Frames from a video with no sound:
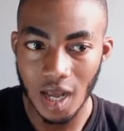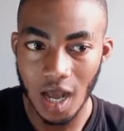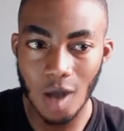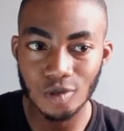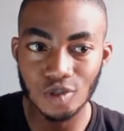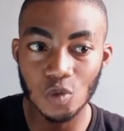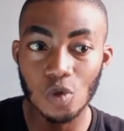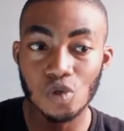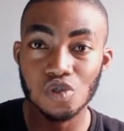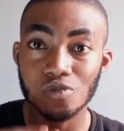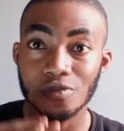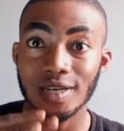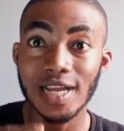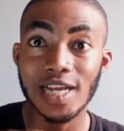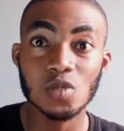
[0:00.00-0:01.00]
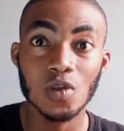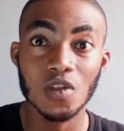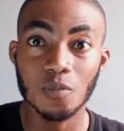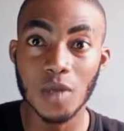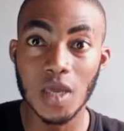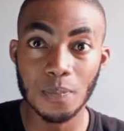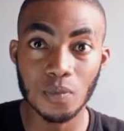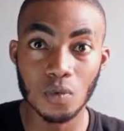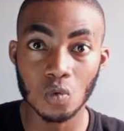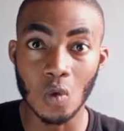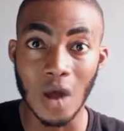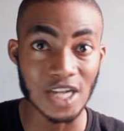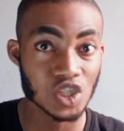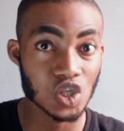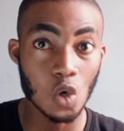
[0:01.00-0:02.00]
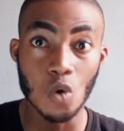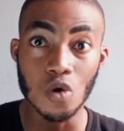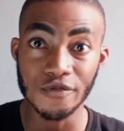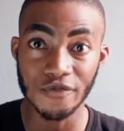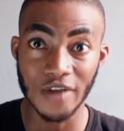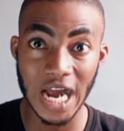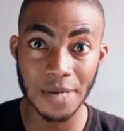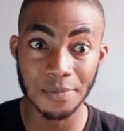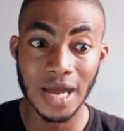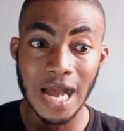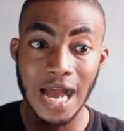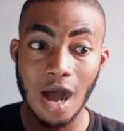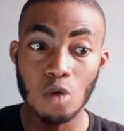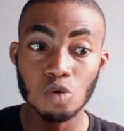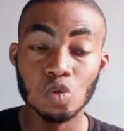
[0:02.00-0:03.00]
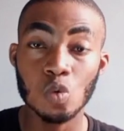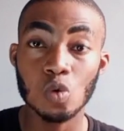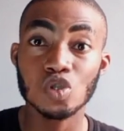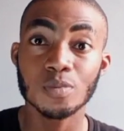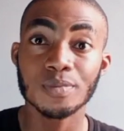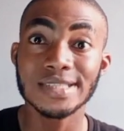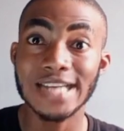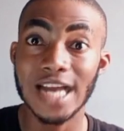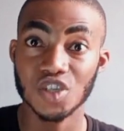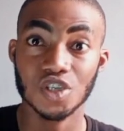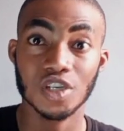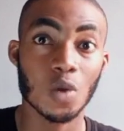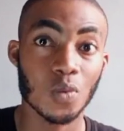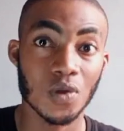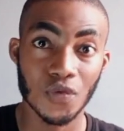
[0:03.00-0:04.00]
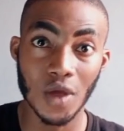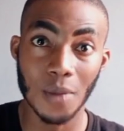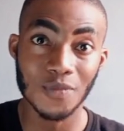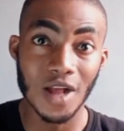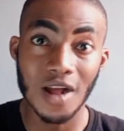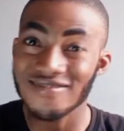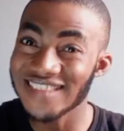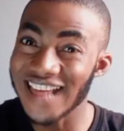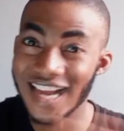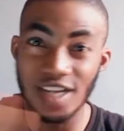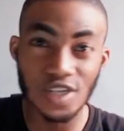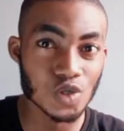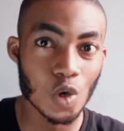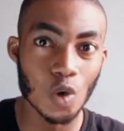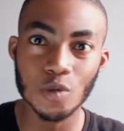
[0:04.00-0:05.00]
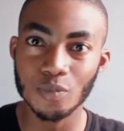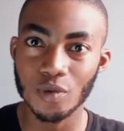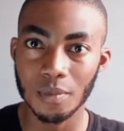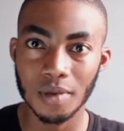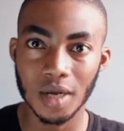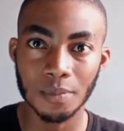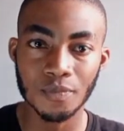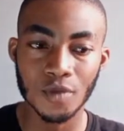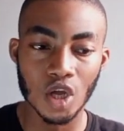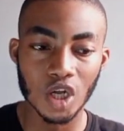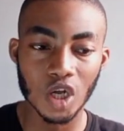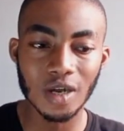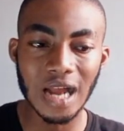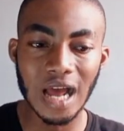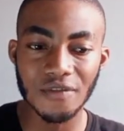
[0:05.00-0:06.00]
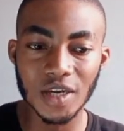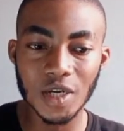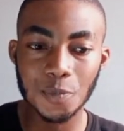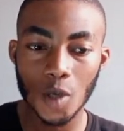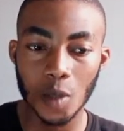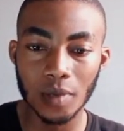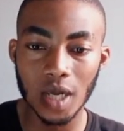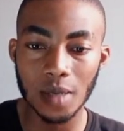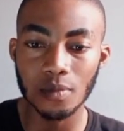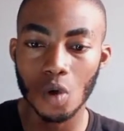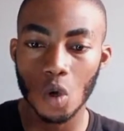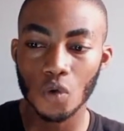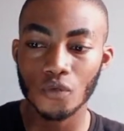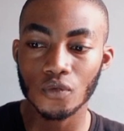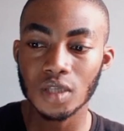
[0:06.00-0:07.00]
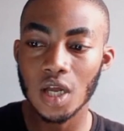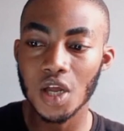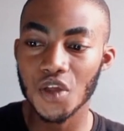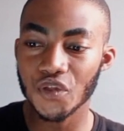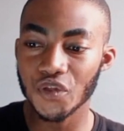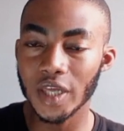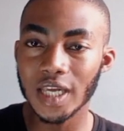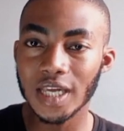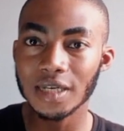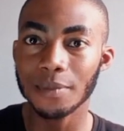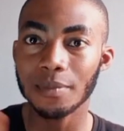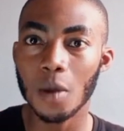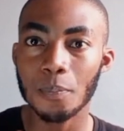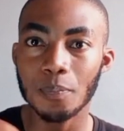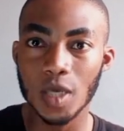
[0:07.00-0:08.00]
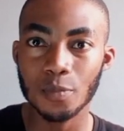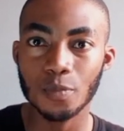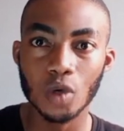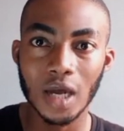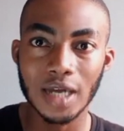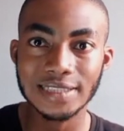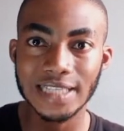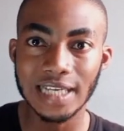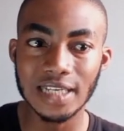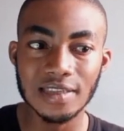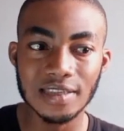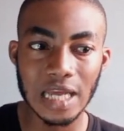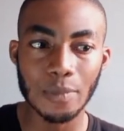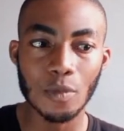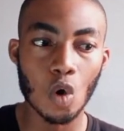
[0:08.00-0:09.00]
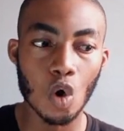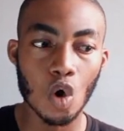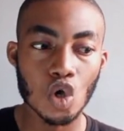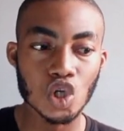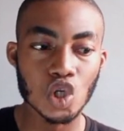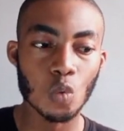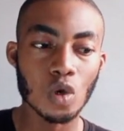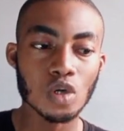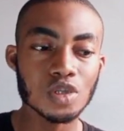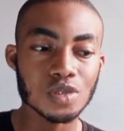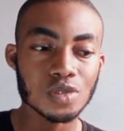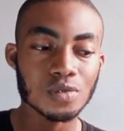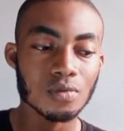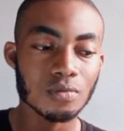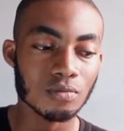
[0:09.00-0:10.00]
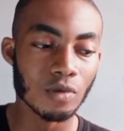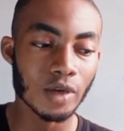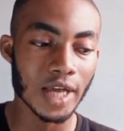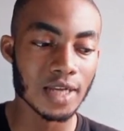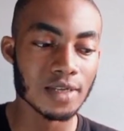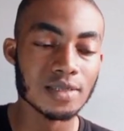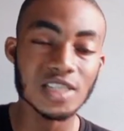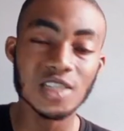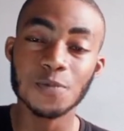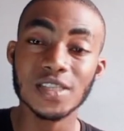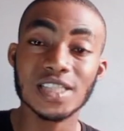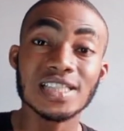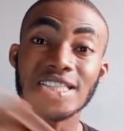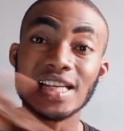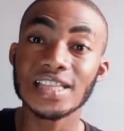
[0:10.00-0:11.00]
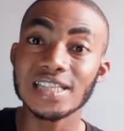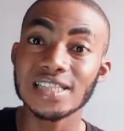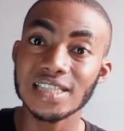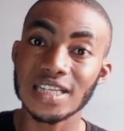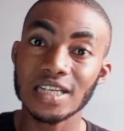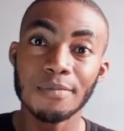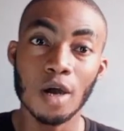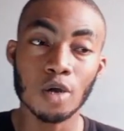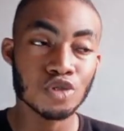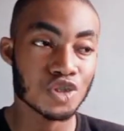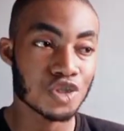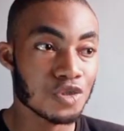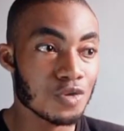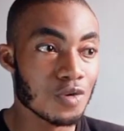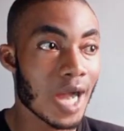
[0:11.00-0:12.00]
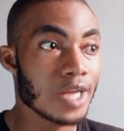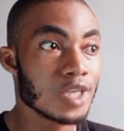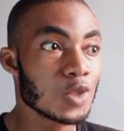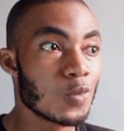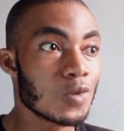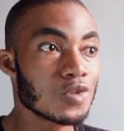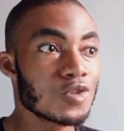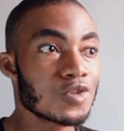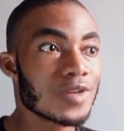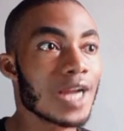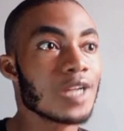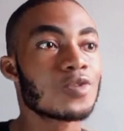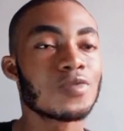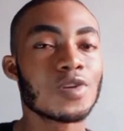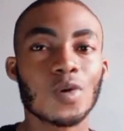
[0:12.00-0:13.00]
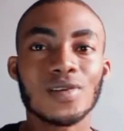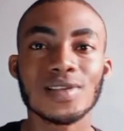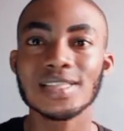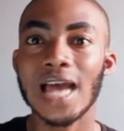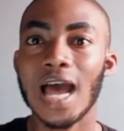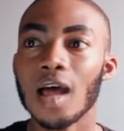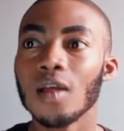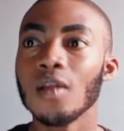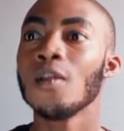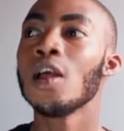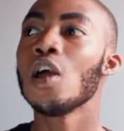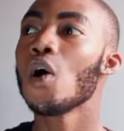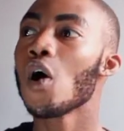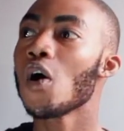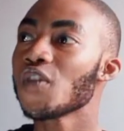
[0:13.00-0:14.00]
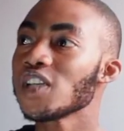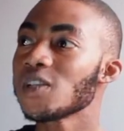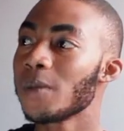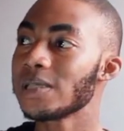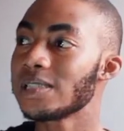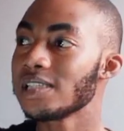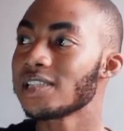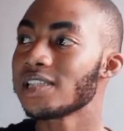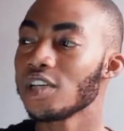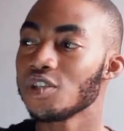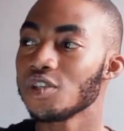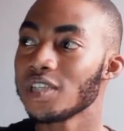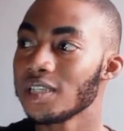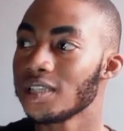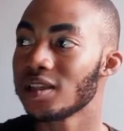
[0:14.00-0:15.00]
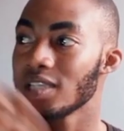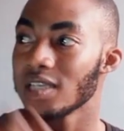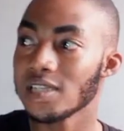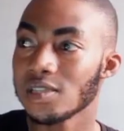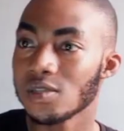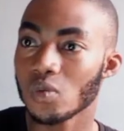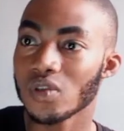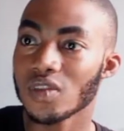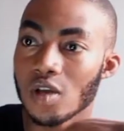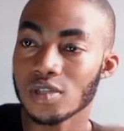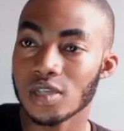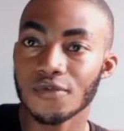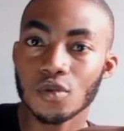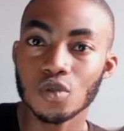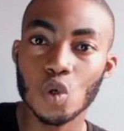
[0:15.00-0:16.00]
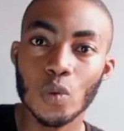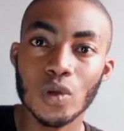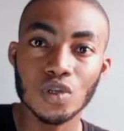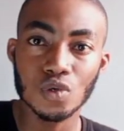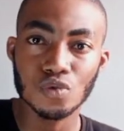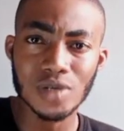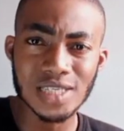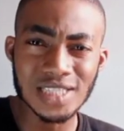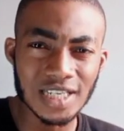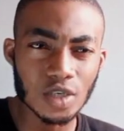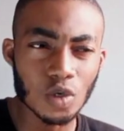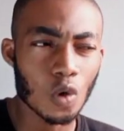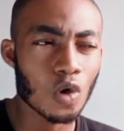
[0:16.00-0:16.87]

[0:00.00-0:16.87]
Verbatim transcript: How do you want to relate with people at your own vibe? How do you want to be natural with them? That is your own problem. You don't have any problem on thinking about people and telling them, or oh, you want to, okay, this person said this thing about you and you want to try to reconcile, or this person said you did this without even knowing the reason,